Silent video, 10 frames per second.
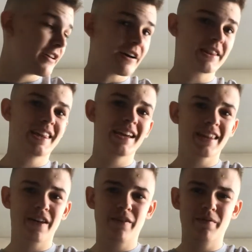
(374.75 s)
I think
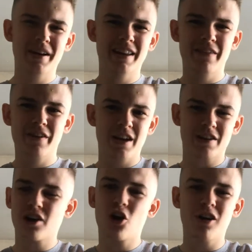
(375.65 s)
they... Where did they finish?
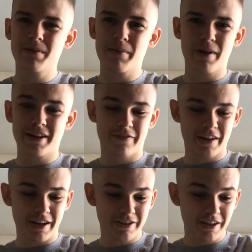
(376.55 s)
I can't remember where they
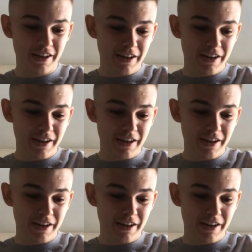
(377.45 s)
finished.